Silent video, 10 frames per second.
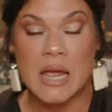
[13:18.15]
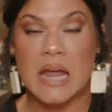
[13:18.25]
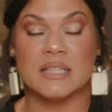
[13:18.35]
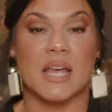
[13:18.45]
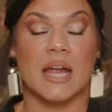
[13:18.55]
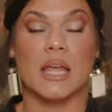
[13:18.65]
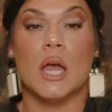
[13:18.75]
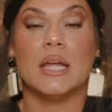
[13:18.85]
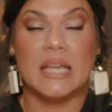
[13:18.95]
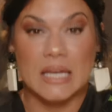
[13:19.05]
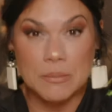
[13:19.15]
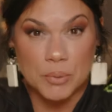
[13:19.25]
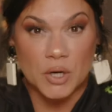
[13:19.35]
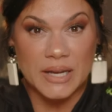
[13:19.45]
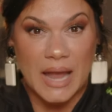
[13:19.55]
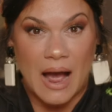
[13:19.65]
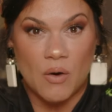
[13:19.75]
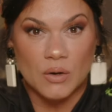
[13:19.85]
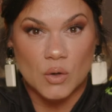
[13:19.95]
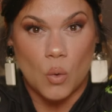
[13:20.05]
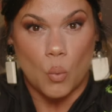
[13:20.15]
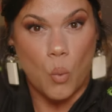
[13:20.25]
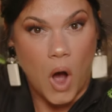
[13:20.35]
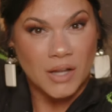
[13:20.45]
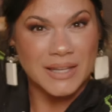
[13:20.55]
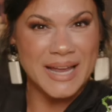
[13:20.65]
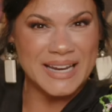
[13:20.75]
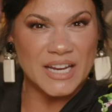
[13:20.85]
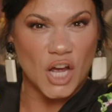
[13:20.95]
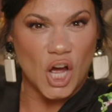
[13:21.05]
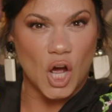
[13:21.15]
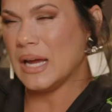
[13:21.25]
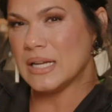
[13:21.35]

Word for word: It's like keep putting out while letting go.